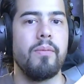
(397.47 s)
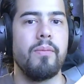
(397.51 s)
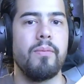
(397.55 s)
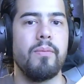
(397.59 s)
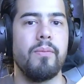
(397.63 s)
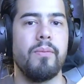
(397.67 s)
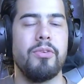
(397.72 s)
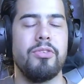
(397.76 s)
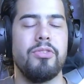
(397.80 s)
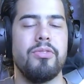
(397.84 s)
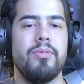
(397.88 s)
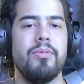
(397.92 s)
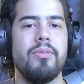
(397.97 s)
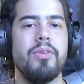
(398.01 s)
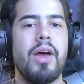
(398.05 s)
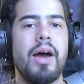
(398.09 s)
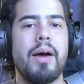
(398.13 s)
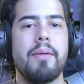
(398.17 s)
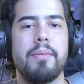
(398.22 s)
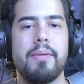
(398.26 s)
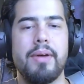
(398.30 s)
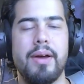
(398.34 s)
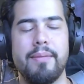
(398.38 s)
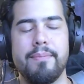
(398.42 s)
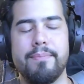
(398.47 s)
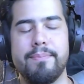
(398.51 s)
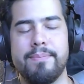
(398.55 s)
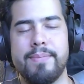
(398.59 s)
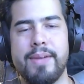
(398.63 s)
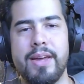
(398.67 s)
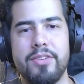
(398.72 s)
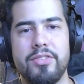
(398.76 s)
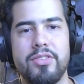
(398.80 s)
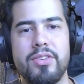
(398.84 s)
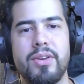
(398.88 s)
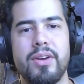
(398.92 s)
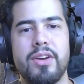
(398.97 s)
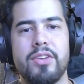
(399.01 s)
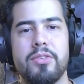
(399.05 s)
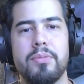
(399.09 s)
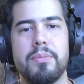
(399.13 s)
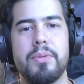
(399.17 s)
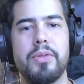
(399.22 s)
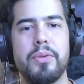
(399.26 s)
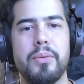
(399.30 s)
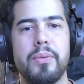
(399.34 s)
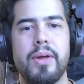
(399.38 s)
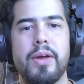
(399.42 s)
But yeah, I'm guessing you guys have
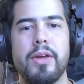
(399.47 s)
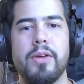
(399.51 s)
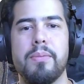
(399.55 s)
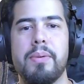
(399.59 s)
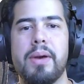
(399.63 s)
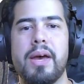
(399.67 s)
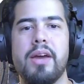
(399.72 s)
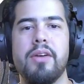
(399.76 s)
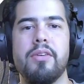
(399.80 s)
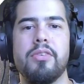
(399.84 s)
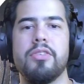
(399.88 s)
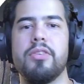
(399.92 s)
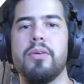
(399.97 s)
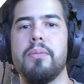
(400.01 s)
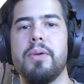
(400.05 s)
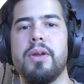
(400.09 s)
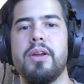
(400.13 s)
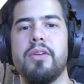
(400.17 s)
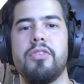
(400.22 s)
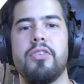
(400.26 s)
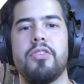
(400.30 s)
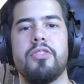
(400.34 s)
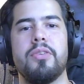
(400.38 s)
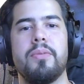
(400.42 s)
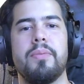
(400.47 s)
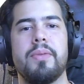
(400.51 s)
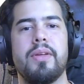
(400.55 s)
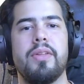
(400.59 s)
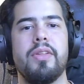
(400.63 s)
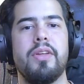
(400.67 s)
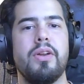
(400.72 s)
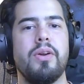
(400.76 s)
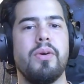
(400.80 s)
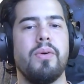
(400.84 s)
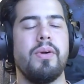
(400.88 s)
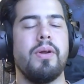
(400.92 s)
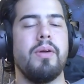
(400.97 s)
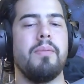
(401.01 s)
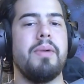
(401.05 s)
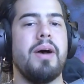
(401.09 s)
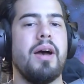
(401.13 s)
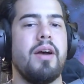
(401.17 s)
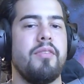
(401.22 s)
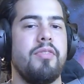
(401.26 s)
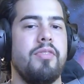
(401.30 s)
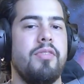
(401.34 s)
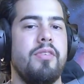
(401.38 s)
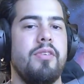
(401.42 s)
been through that. You pay somebody for something and then you don't hear
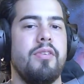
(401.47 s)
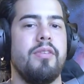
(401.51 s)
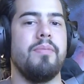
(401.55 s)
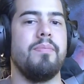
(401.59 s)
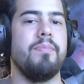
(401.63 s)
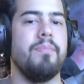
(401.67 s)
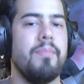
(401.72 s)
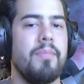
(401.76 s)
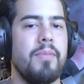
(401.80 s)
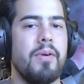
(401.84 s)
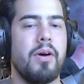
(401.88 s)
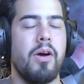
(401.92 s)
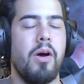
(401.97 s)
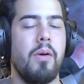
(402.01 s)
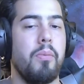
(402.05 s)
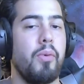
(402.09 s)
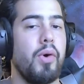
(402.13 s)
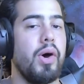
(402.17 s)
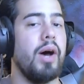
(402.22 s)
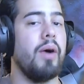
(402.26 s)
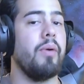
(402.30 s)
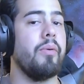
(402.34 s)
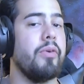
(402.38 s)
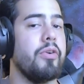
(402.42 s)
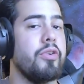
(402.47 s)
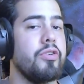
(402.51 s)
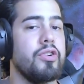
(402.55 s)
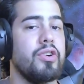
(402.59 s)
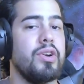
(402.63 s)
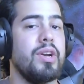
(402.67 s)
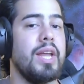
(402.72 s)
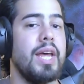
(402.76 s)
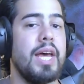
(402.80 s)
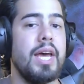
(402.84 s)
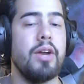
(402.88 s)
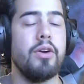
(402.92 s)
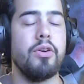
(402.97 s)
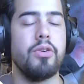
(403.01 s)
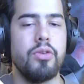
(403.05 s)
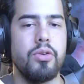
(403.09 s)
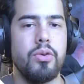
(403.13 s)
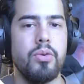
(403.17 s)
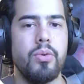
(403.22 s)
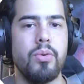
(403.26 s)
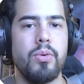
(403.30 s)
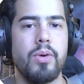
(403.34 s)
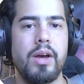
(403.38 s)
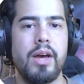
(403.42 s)
back for a couple hours or a day or
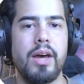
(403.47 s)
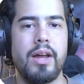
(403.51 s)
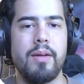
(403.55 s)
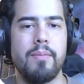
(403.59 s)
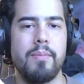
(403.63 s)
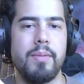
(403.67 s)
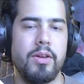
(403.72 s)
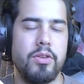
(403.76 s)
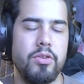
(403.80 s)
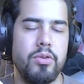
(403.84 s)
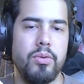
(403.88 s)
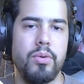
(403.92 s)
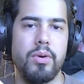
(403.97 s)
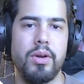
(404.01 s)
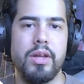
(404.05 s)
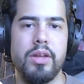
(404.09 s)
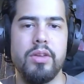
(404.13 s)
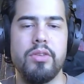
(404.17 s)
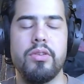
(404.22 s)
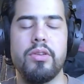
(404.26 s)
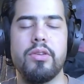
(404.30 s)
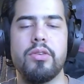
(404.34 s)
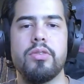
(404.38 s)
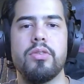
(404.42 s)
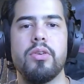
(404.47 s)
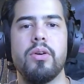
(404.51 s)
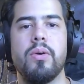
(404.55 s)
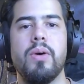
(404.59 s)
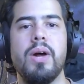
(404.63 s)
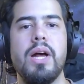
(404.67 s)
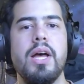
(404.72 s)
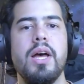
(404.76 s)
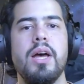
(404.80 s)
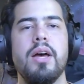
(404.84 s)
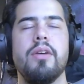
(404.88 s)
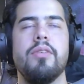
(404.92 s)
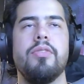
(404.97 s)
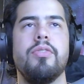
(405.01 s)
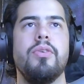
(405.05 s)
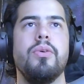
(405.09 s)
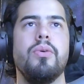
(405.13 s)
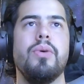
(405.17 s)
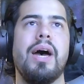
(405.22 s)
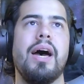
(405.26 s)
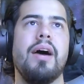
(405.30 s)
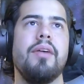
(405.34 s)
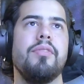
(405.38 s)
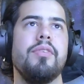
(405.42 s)
two. It kind of makes you uneasy. So if you
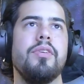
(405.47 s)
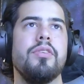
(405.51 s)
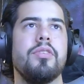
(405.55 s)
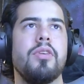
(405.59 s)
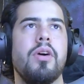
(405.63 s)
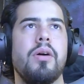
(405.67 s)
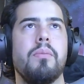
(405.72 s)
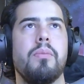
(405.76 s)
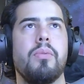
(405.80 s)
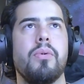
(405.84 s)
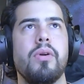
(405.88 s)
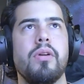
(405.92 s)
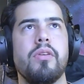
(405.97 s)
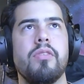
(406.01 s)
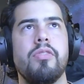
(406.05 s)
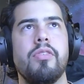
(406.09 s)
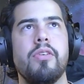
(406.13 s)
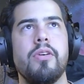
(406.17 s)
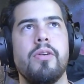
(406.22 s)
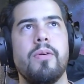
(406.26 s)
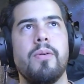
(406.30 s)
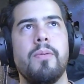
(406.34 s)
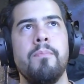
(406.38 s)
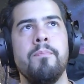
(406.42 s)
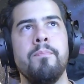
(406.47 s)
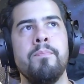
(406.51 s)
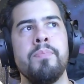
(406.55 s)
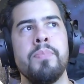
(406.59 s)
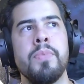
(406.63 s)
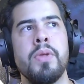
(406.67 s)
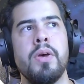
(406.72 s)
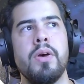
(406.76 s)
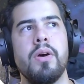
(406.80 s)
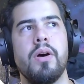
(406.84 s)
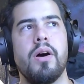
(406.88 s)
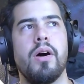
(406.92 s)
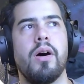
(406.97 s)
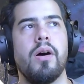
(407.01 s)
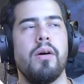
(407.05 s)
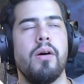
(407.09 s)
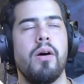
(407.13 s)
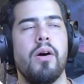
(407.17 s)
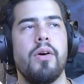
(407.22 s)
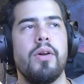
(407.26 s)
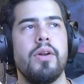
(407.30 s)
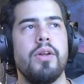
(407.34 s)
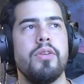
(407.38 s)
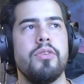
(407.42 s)
have this onboarding funnel,
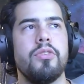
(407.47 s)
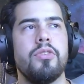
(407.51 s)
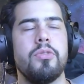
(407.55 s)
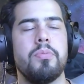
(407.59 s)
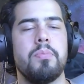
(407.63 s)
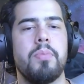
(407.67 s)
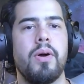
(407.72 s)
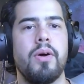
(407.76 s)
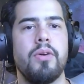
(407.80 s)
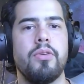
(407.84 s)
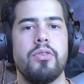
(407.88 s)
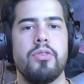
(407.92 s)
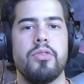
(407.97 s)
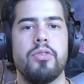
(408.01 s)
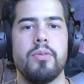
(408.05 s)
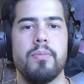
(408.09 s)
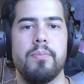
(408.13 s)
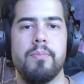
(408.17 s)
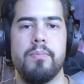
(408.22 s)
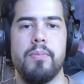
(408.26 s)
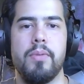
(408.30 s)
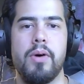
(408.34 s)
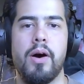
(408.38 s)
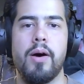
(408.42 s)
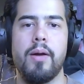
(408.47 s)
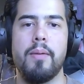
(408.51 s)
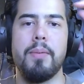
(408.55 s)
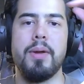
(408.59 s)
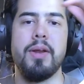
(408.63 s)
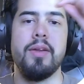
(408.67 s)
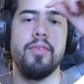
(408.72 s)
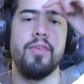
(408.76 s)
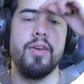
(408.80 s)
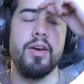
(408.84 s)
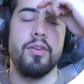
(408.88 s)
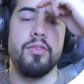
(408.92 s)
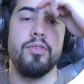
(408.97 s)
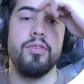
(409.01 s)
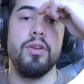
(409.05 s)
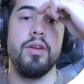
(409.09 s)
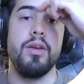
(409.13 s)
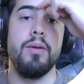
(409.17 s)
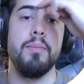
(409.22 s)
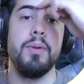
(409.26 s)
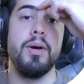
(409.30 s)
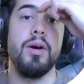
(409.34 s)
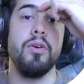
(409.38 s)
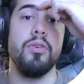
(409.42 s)
all it is probably just some automated text and
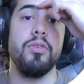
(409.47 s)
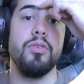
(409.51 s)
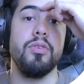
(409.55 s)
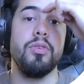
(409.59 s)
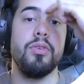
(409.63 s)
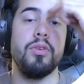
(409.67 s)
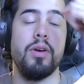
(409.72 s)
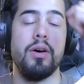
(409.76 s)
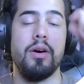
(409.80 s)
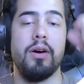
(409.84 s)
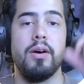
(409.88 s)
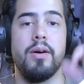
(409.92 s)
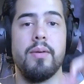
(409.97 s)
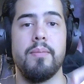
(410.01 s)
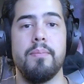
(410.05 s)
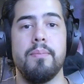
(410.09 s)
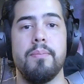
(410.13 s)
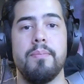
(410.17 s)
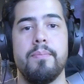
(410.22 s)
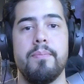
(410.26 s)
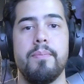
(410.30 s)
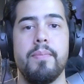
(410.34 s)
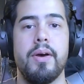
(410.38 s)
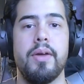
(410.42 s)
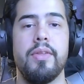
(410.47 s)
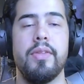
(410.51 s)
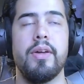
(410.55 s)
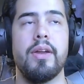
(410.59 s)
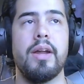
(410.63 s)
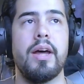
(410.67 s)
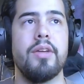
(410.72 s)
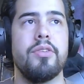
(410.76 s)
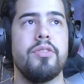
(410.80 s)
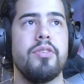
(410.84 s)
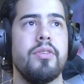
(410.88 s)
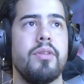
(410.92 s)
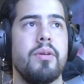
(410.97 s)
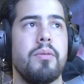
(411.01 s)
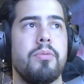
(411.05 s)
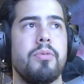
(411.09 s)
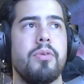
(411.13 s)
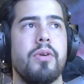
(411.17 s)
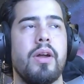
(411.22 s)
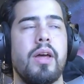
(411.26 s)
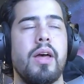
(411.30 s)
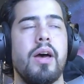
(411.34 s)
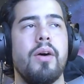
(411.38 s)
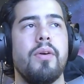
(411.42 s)
emails, and then asking them for
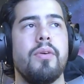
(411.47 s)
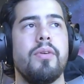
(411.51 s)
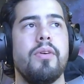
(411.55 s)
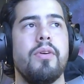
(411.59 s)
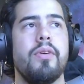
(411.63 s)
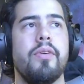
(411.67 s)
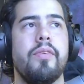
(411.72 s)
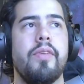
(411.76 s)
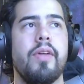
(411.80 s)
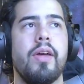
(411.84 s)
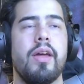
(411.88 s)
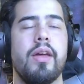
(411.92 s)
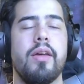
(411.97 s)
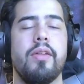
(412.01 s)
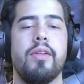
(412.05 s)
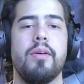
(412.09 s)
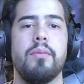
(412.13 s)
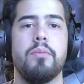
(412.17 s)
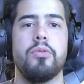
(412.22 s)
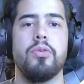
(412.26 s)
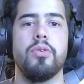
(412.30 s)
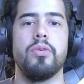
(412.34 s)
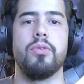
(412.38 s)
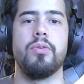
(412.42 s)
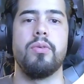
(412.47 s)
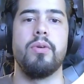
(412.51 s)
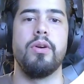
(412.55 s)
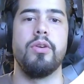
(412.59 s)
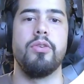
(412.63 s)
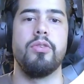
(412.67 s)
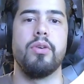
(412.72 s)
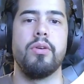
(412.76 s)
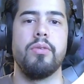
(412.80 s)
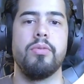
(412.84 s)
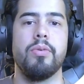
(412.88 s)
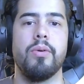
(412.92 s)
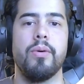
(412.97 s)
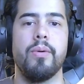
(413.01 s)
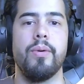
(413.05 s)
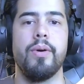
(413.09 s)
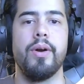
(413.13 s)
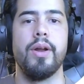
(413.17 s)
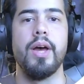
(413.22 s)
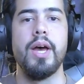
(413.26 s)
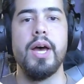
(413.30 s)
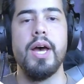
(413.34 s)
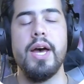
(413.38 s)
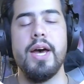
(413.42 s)
a calendar and thanking them. So it's very straightforward.
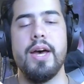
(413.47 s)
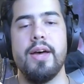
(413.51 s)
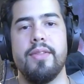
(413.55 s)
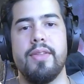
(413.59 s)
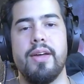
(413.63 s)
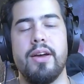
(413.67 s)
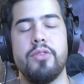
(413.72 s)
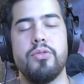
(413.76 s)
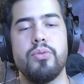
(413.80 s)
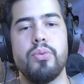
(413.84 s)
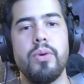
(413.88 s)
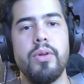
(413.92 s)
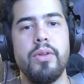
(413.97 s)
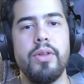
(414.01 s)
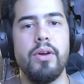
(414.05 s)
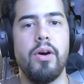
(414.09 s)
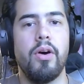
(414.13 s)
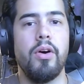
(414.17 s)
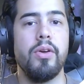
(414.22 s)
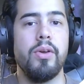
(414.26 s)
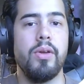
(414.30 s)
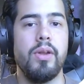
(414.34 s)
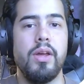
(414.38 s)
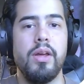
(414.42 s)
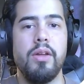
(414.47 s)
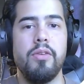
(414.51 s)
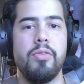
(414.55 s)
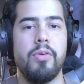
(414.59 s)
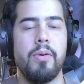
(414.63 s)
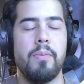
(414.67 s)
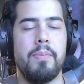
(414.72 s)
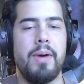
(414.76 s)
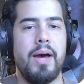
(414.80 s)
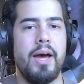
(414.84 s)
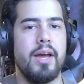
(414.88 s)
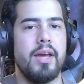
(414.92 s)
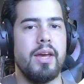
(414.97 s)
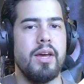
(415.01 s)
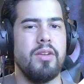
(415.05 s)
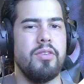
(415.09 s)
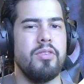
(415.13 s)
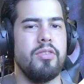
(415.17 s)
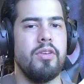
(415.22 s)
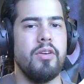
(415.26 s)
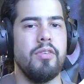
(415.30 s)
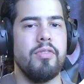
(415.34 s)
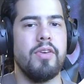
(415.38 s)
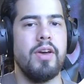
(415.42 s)
That's really all you need for back end
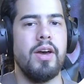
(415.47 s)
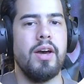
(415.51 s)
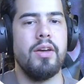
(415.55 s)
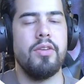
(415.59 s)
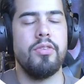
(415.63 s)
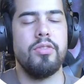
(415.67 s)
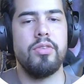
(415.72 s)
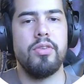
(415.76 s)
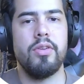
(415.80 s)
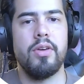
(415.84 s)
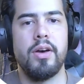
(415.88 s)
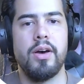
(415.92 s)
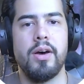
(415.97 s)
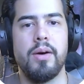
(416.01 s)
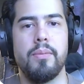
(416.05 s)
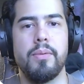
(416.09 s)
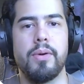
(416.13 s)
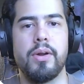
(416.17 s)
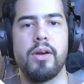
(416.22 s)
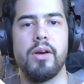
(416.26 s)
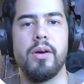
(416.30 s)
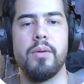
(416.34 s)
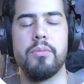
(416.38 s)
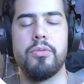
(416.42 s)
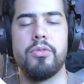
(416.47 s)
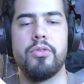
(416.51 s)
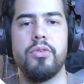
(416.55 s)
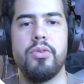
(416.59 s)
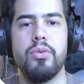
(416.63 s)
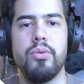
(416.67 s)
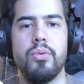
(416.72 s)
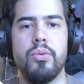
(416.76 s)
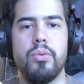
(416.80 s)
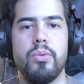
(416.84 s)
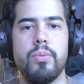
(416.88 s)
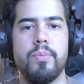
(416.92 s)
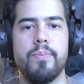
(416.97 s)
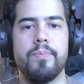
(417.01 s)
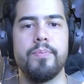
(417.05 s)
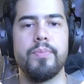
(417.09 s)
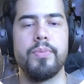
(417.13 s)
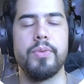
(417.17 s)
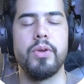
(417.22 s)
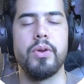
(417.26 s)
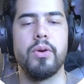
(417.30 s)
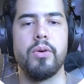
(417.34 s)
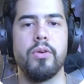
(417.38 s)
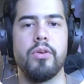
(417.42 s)
stuff, guys, when it comes to
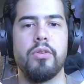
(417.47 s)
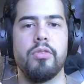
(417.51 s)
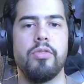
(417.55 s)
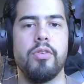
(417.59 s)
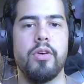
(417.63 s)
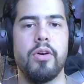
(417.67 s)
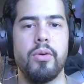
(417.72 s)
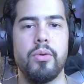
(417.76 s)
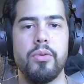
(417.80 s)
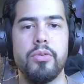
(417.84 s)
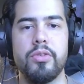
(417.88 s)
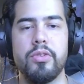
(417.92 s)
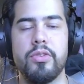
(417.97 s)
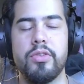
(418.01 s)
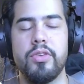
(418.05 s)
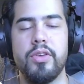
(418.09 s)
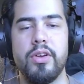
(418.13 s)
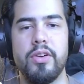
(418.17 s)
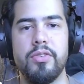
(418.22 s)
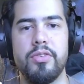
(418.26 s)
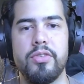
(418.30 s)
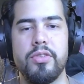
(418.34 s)
your funnels and stuff.